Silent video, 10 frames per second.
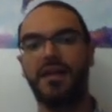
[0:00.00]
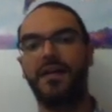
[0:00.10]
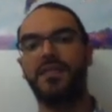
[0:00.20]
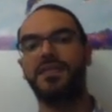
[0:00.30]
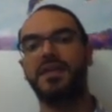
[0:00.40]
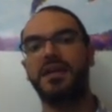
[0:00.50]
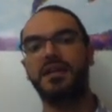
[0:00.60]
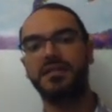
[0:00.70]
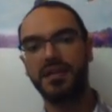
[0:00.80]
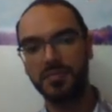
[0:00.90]
and
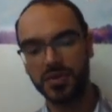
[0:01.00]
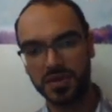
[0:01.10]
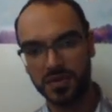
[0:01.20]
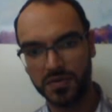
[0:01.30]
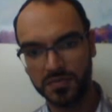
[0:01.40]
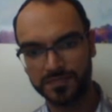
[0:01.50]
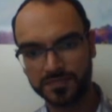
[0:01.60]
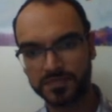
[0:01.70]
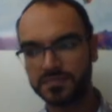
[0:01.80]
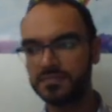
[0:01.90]
W
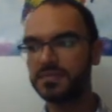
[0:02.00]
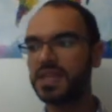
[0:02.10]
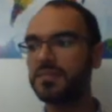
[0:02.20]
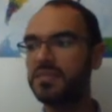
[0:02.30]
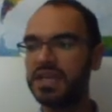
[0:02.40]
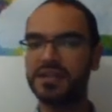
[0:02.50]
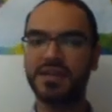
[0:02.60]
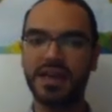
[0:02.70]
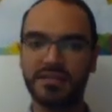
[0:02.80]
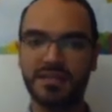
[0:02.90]
mean
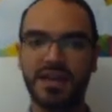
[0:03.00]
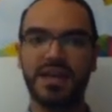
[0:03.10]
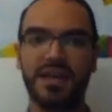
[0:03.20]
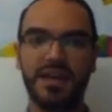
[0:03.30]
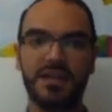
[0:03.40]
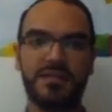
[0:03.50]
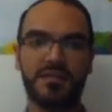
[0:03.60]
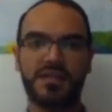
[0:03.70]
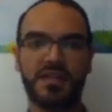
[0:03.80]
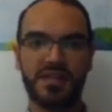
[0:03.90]
that in,
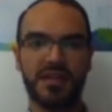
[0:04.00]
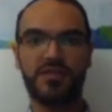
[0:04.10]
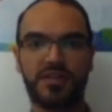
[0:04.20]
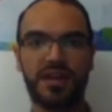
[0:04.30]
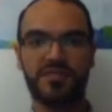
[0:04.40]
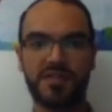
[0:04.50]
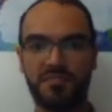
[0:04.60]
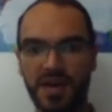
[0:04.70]
since our graph is